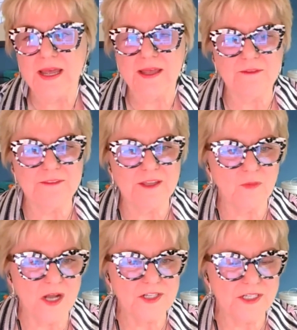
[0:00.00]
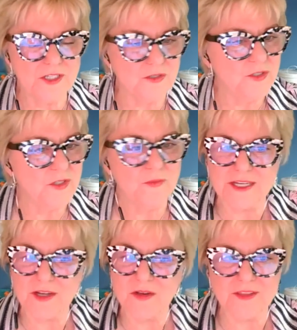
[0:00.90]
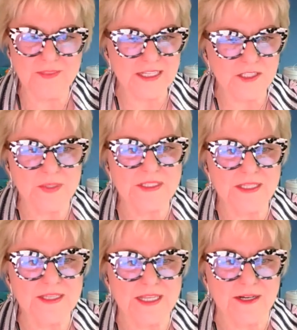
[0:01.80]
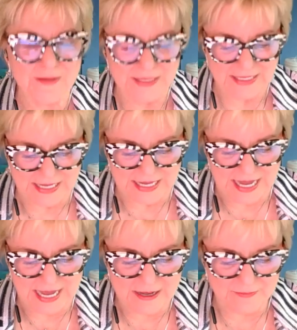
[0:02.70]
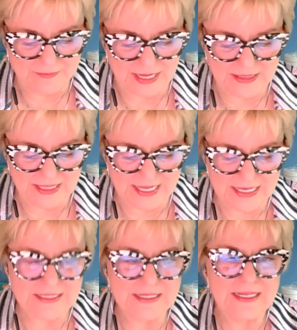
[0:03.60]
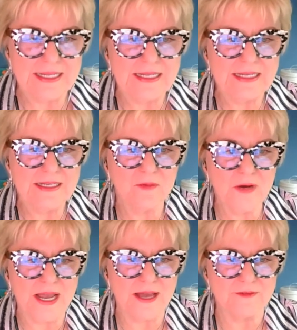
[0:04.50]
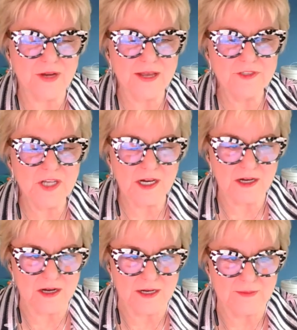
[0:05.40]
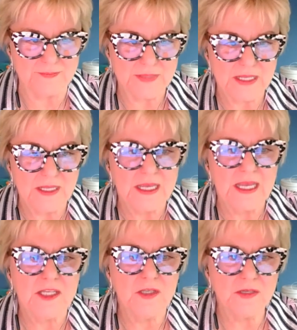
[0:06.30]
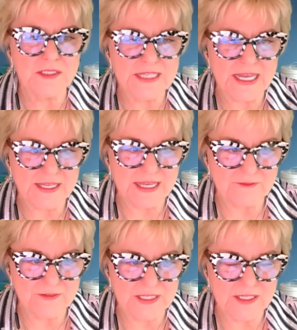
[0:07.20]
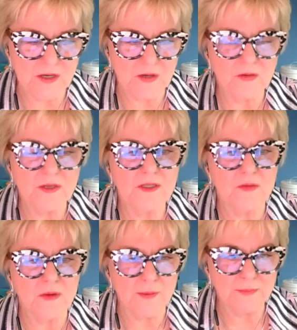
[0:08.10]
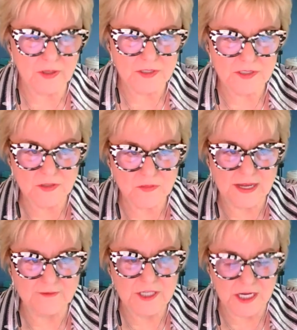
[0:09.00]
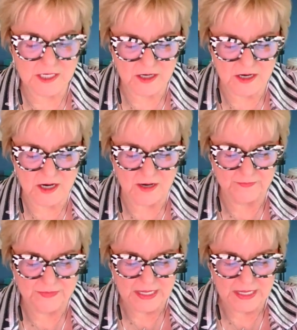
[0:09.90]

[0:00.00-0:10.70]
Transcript: if they're watching YouTube, they know that that's what's in there. Um, and then Rev, Rev.com. You can take that video, you upload it to Rev.com,